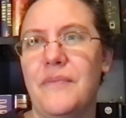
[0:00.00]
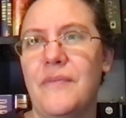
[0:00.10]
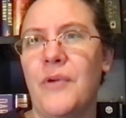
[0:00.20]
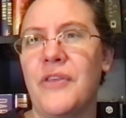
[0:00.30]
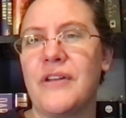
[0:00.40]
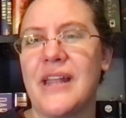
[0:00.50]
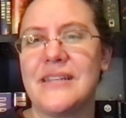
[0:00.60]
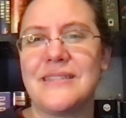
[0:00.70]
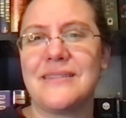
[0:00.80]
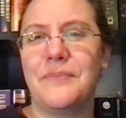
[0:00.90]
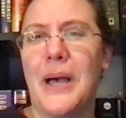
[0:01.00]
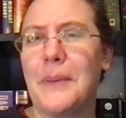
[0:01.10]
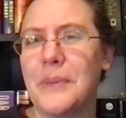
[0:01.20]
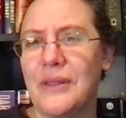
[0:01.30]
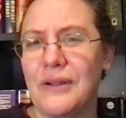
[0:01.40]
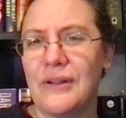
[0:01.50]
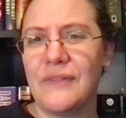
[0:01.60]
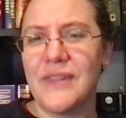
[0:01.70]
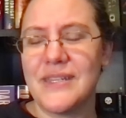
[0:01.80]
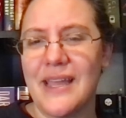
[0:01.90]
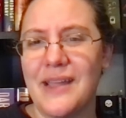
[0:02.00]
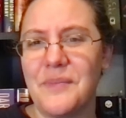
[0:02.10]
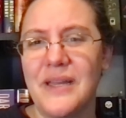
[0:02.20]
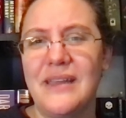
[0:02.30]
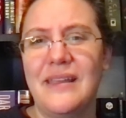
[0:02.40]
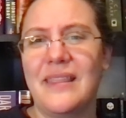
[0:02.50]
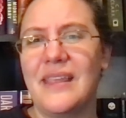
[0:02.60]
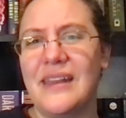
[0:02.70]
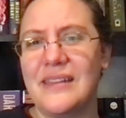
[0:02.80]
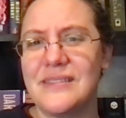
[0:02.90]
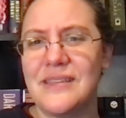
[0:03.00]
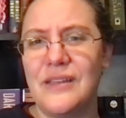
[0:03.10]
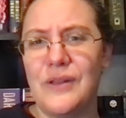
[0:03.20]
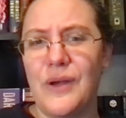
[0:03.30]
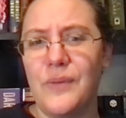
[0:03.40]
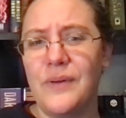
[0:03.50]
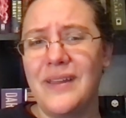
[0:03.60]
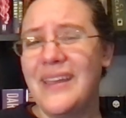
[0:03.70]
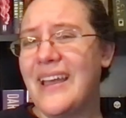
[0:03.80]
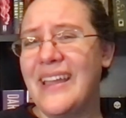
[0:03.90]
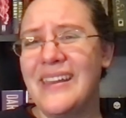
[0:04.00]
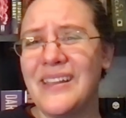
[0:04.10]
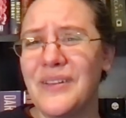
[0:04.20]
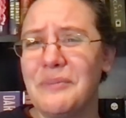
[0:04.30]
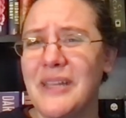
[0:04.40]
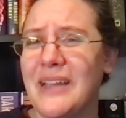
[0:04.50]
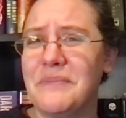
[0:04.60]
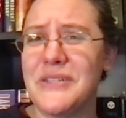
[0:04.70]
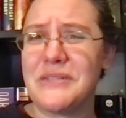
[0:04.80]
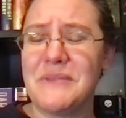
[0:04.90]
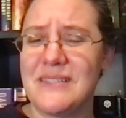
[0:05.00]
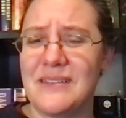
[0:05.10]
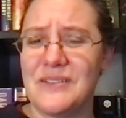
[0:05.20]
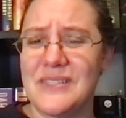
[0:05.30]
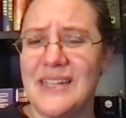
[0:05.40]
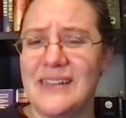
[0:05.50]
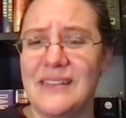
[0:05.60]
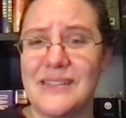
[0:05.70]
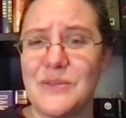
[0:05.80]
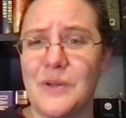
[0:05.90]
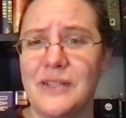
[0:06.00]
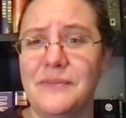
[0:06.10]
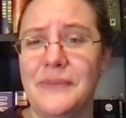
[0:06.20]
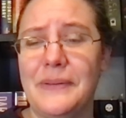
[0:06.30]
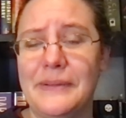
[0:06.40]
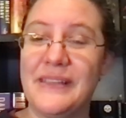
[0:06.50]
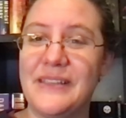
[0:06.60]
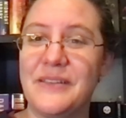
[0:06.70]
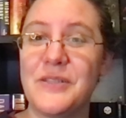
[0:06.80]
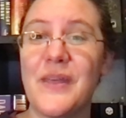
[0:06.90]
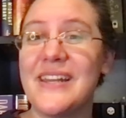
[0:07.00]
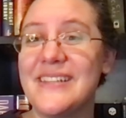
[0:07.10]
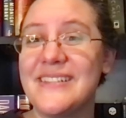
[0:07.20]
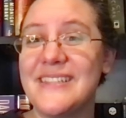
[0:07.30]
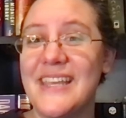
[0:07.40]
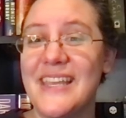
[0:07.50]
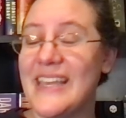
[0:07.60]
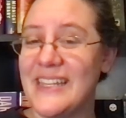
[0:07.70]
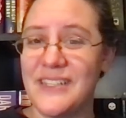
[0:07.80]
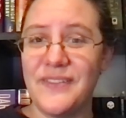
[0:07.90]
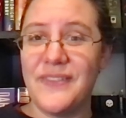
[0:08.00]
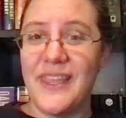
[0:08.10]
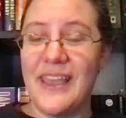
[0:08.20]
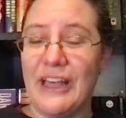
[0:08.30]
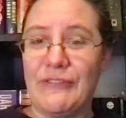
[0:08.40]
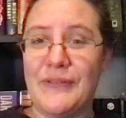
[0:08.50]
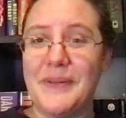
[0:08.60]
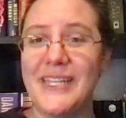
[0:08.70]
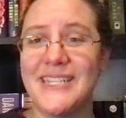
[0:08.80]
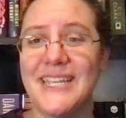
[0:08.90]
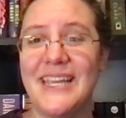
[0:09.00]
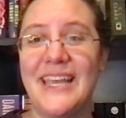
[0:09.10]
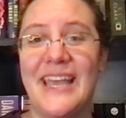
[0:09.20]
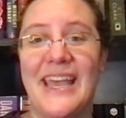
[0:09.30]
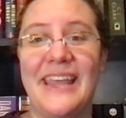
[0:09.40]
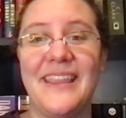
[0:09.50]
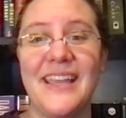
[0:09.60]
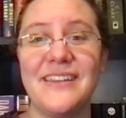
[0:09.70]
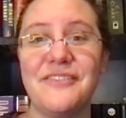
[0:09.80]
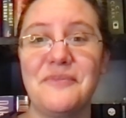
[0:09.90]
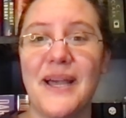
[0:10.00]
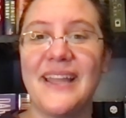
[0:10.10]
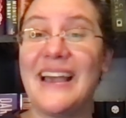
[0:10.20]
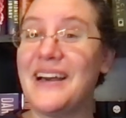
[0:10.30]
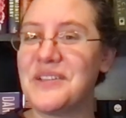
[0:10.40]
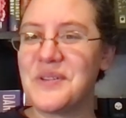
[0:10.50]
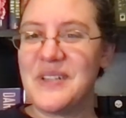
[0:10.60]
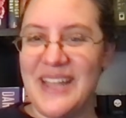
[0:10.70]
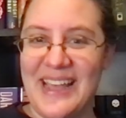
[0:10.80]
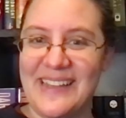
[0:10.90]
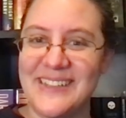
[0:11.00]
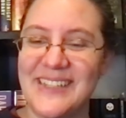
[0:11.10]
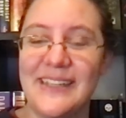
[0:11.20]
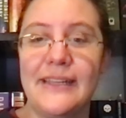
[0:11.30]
whether or not it's popular of the time, then it's a no. And it could be I'm just misunderstanding this word. So that is the end of the alphabet and the end of my hot or not.